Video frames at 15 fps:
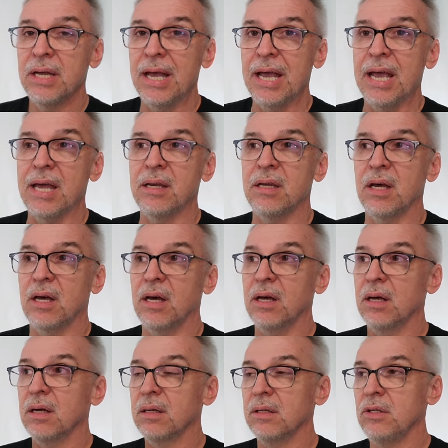And
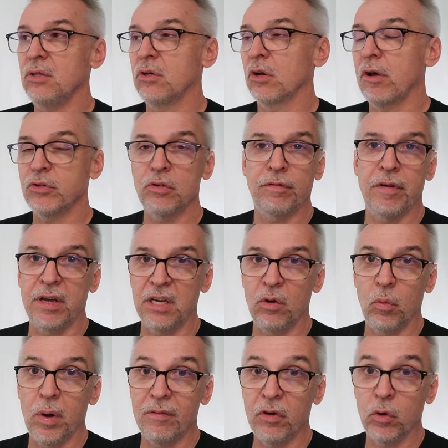uh, you could also find it
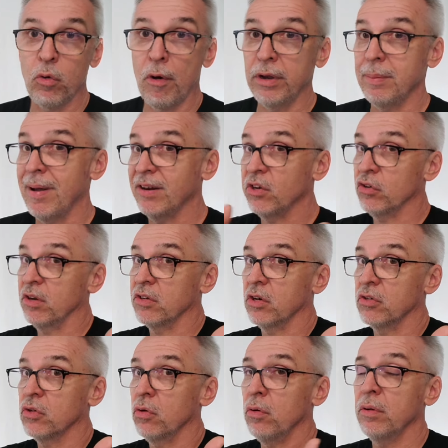wherever quality magic tricks are
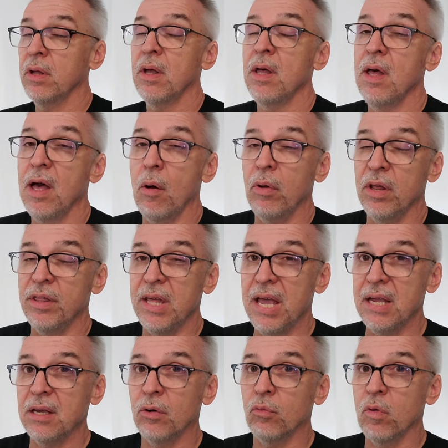sold. I want to
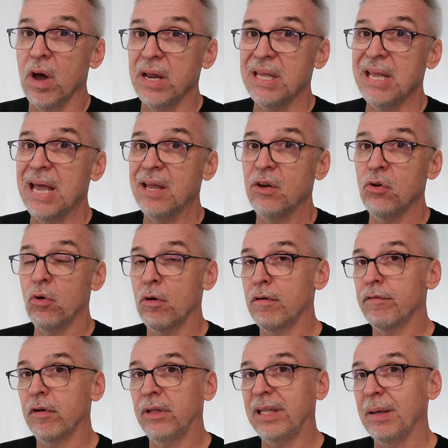thank Roddy and Noel
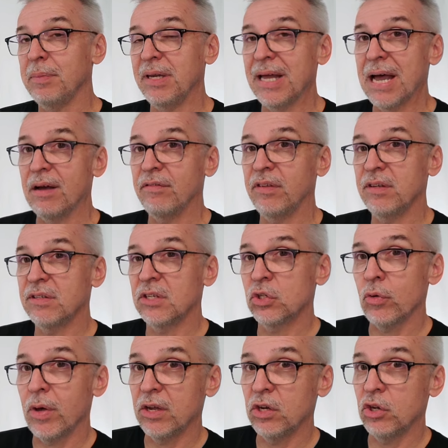for allowing me to have this
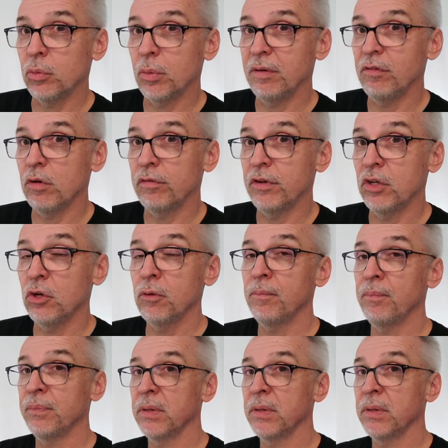so I could do the review for you